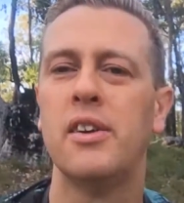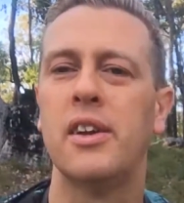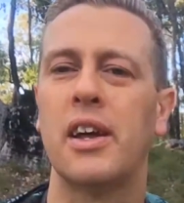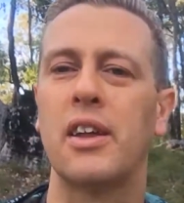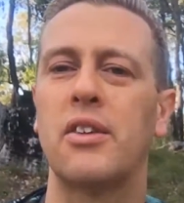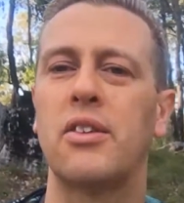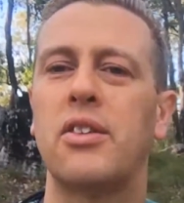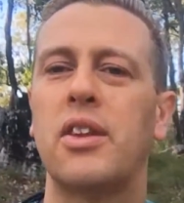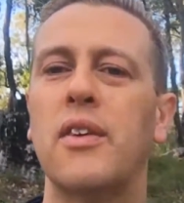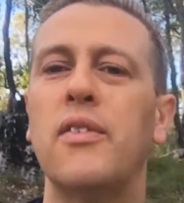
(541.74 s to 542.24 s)

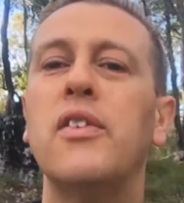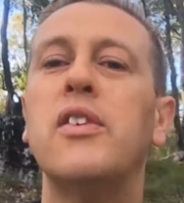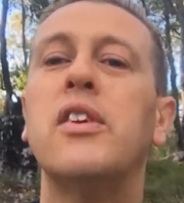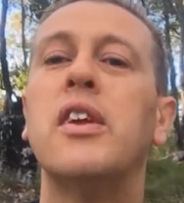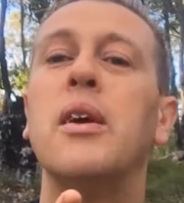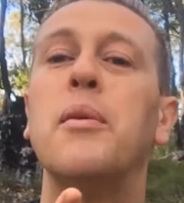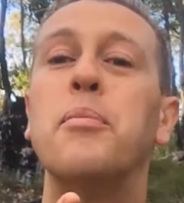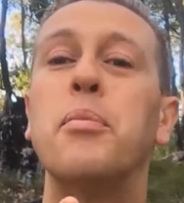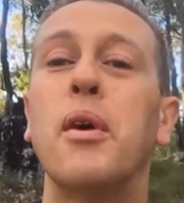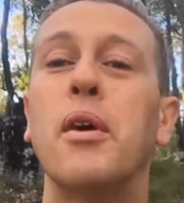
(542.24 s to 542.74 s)
take 7
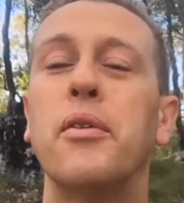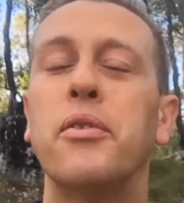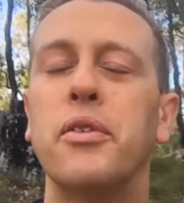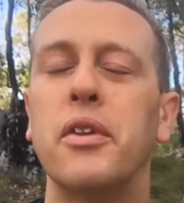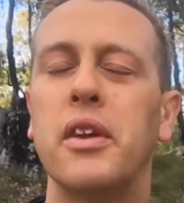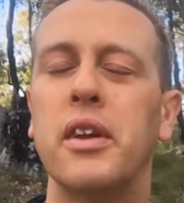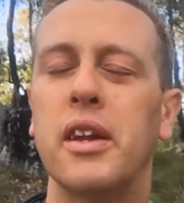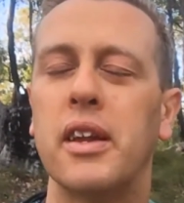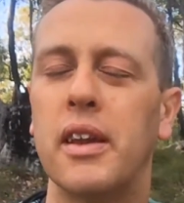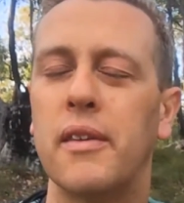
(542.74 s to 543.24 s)
deep
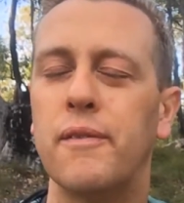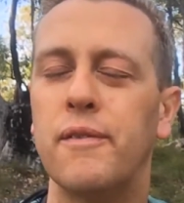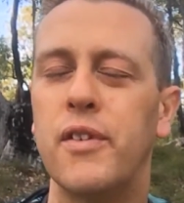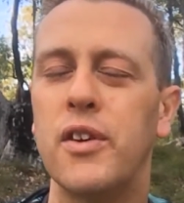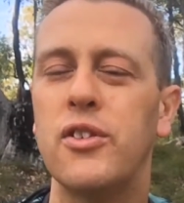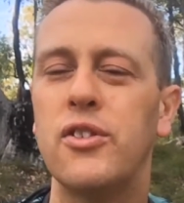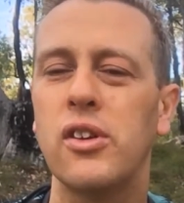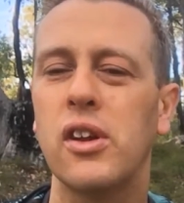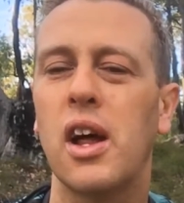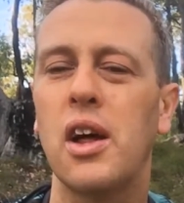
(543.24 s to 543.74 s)
breaths in, and then
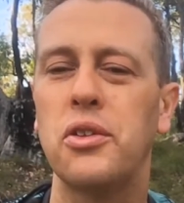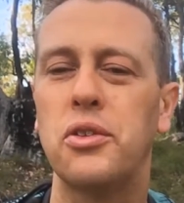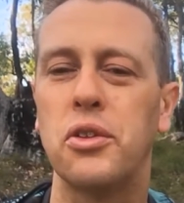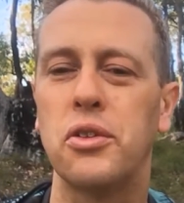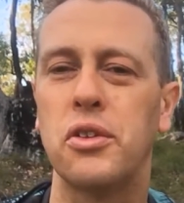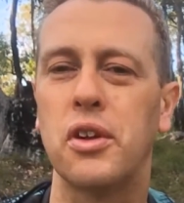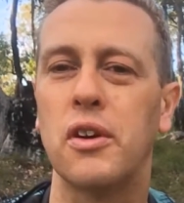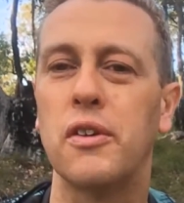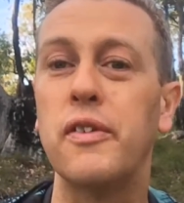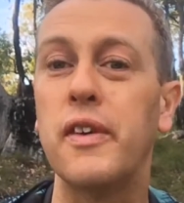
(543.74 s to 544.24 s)
visualize
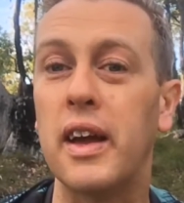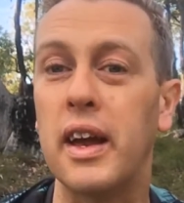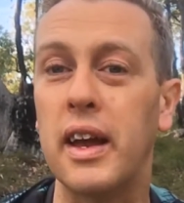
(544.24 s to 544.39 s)
yourself